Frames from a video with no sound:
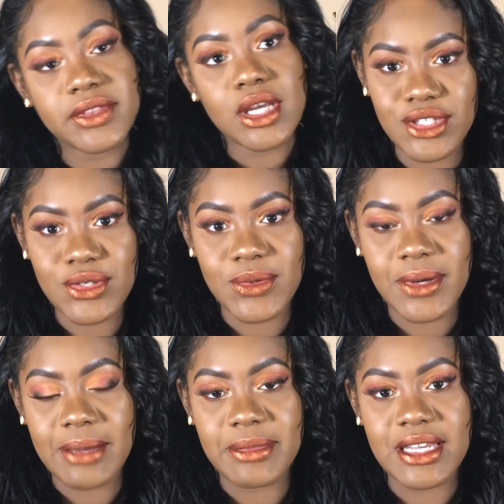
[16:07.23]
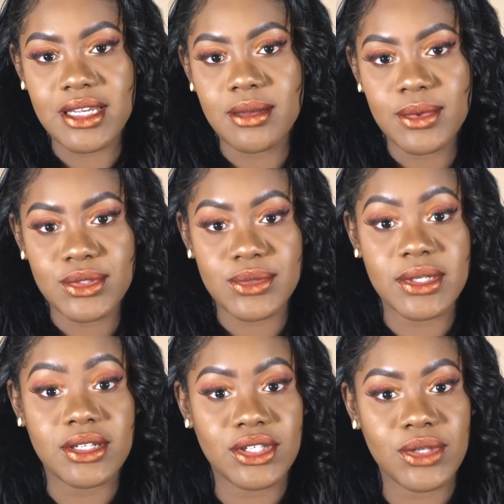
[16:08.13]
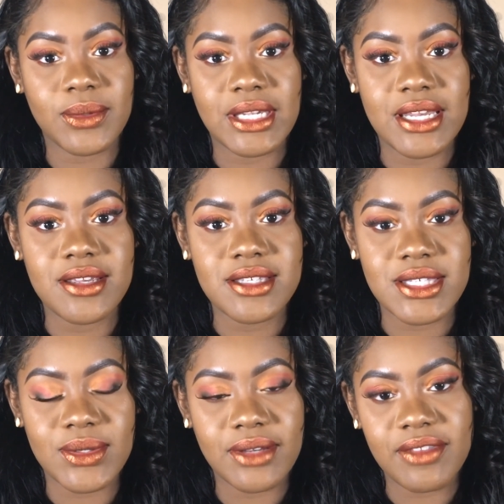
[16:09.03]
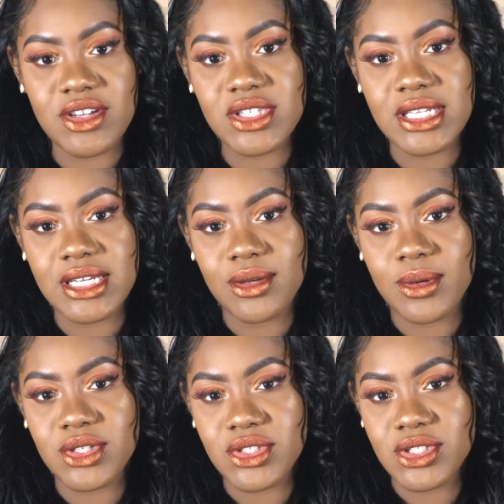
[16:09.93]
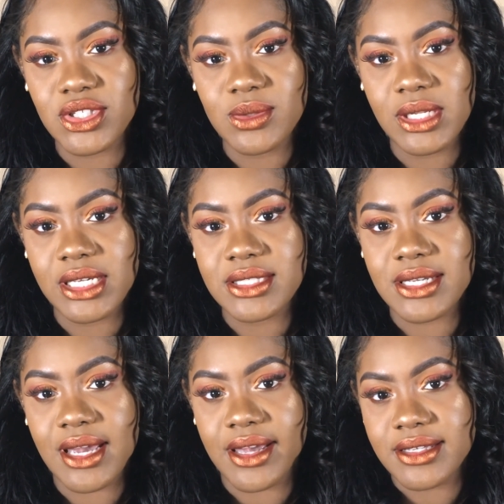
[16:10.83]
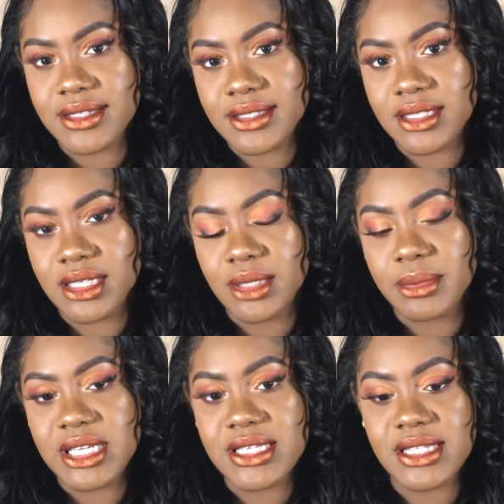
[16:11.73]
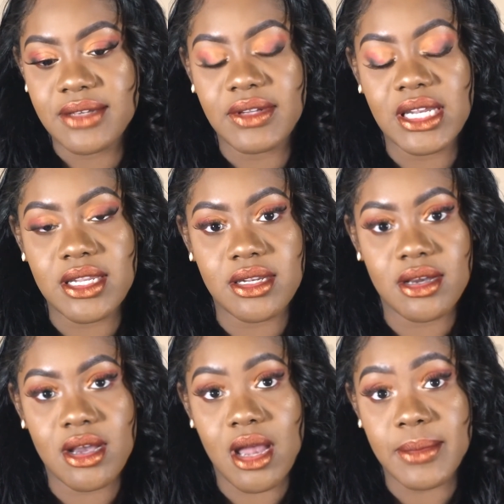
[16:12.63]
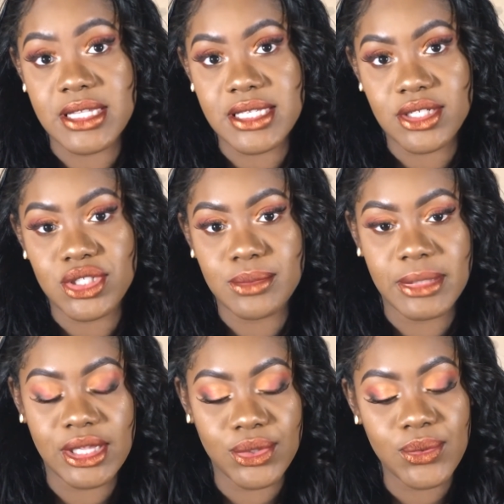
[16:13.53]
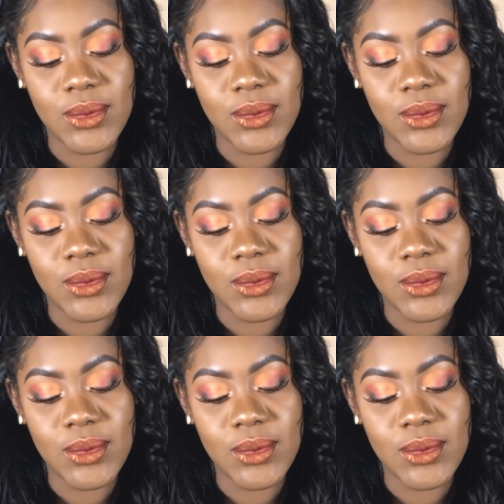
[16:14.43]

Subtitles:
Also, I'm thinking about doing a Q&A, so if there's any questions you'd like to ask, please leave it in the comment section below,